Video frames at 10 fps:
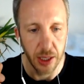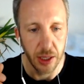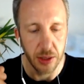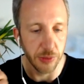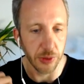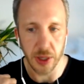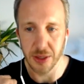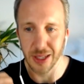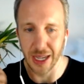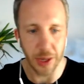so for us
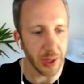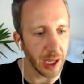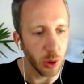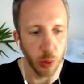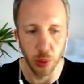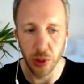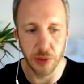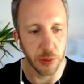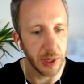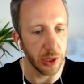it's like how do i get you all the
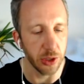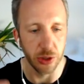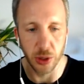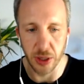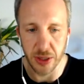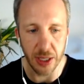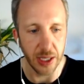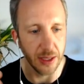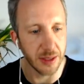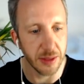information so you can see
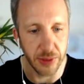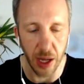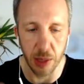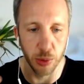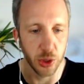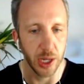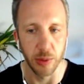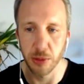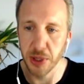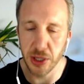this is a viable channel
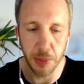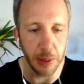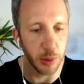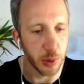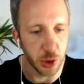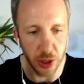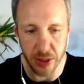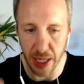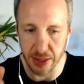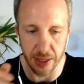especially people who are just
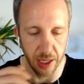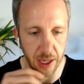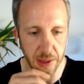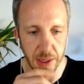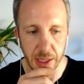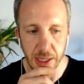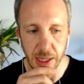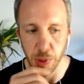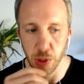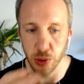testing it
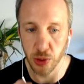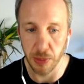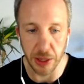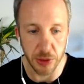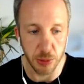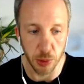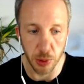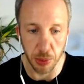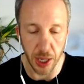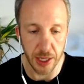and when you're talking about the
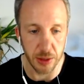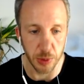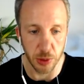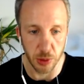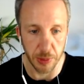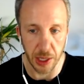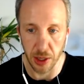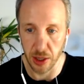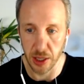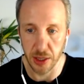smaller brands that we talked about
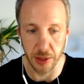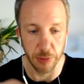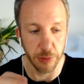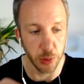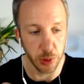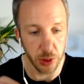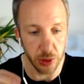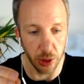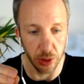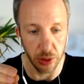earlier that focus
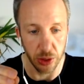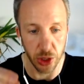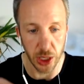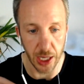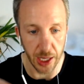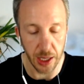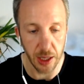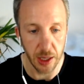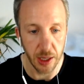on ga